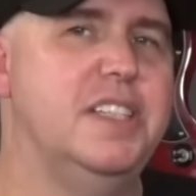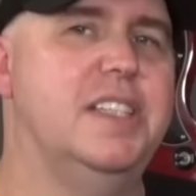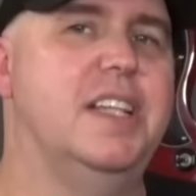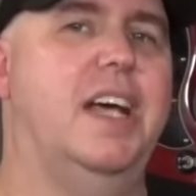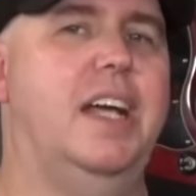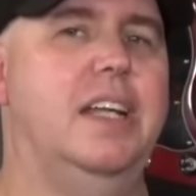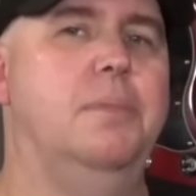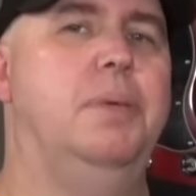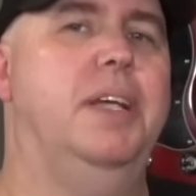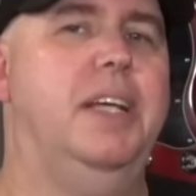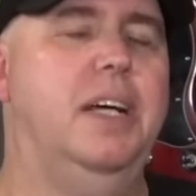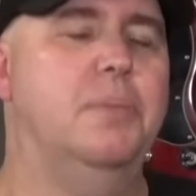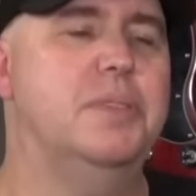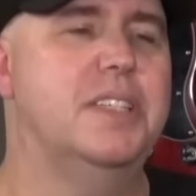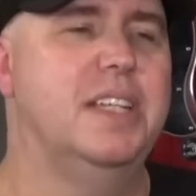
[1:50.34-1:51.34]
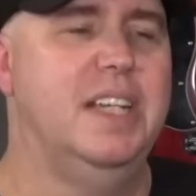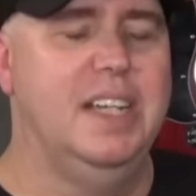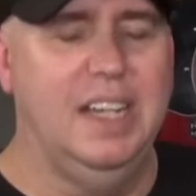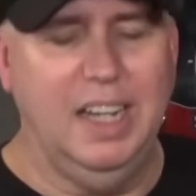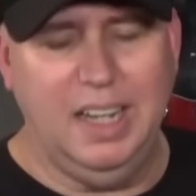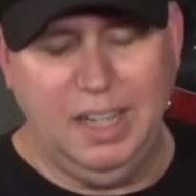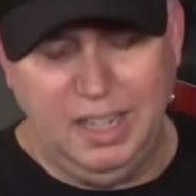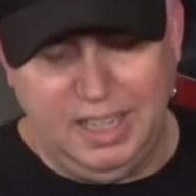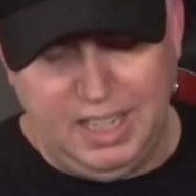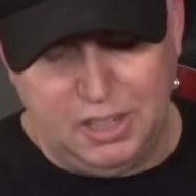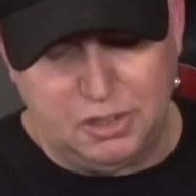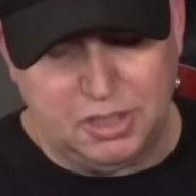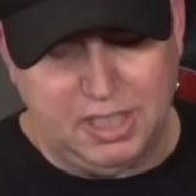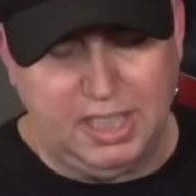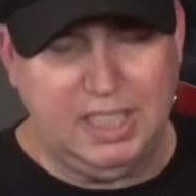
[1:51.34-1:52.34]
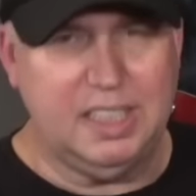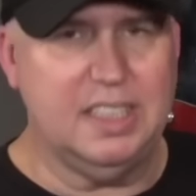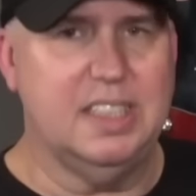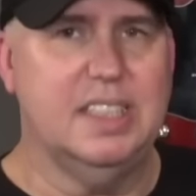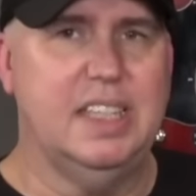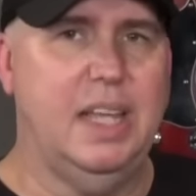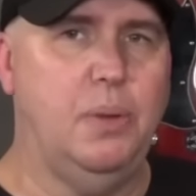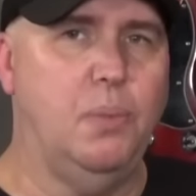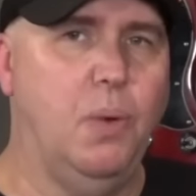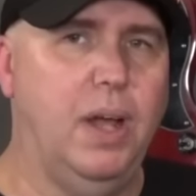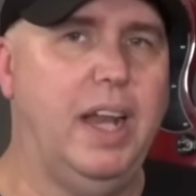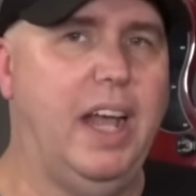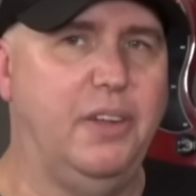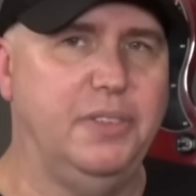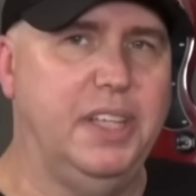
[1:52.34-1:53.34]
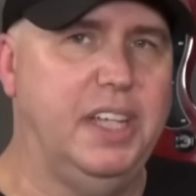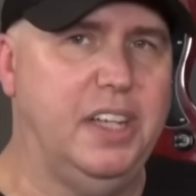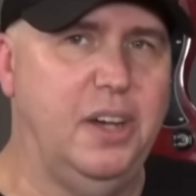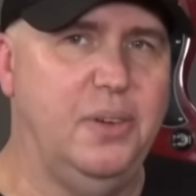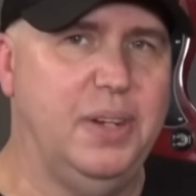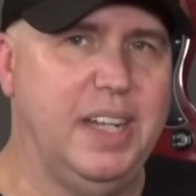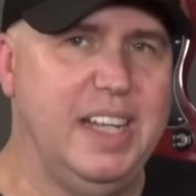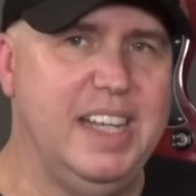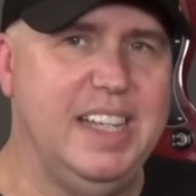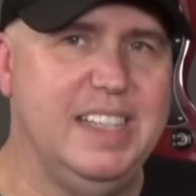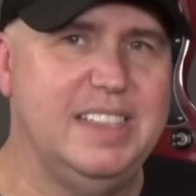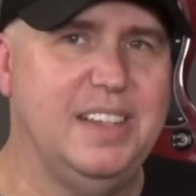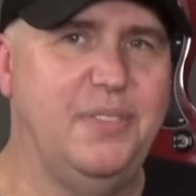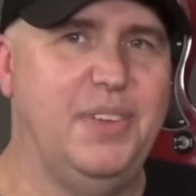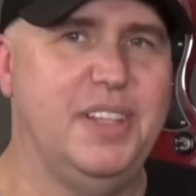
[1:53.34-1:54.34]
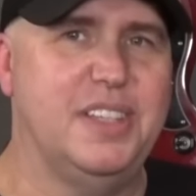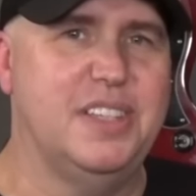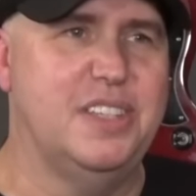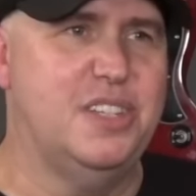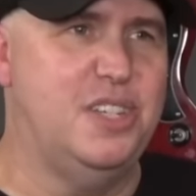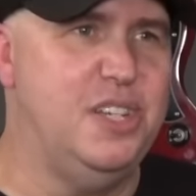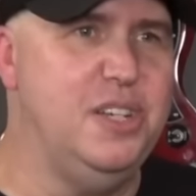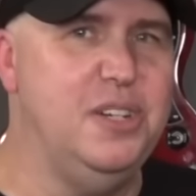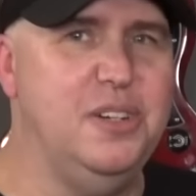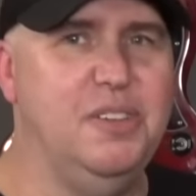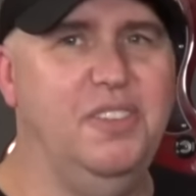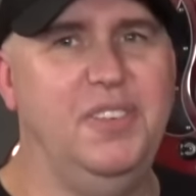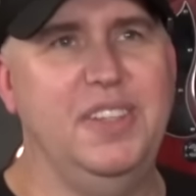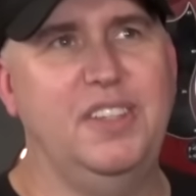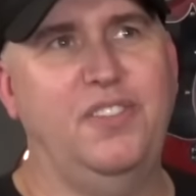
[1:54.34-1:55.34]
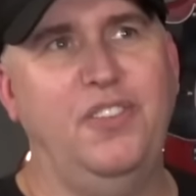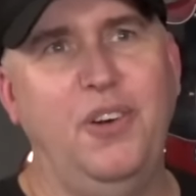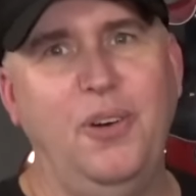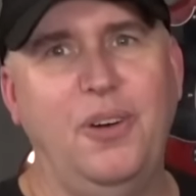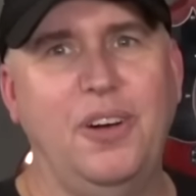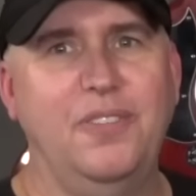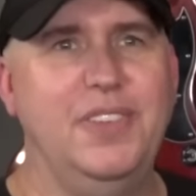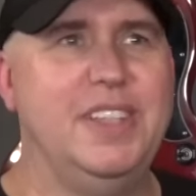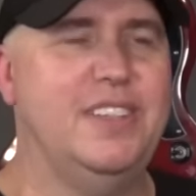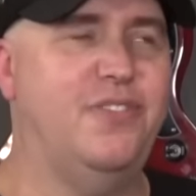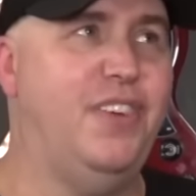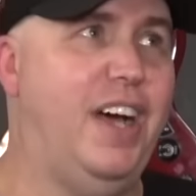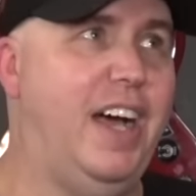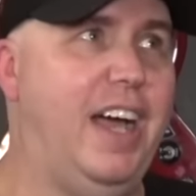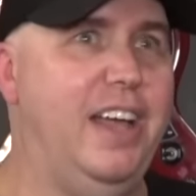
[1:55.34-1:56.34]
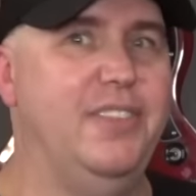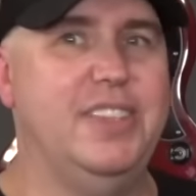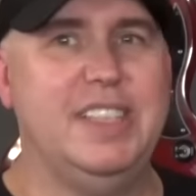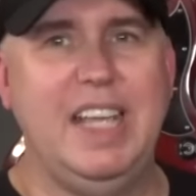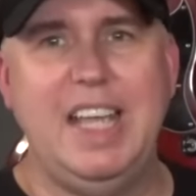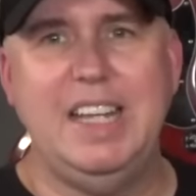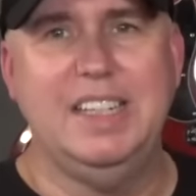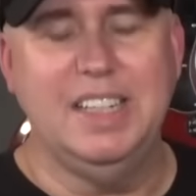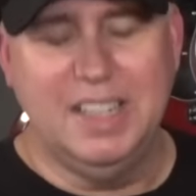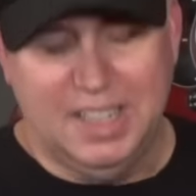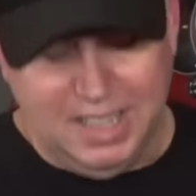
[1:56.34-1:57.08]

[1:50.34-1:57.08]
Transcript: design pickups. Uh, interesting, it doesn't say what Alnico it is, if it's two, if it's four, if it's five, it's eight.